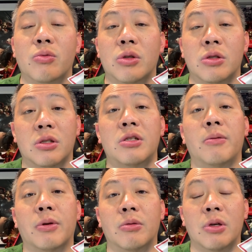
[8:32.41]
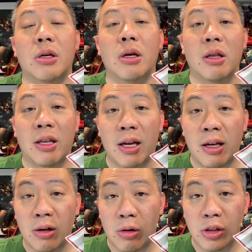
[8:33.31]
which is typically they
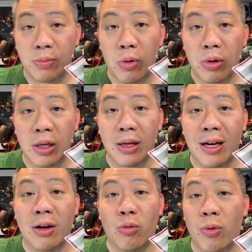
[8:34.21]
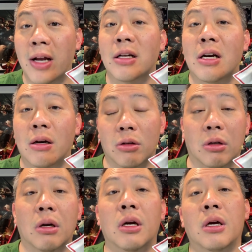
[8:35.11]
are sporting a red color.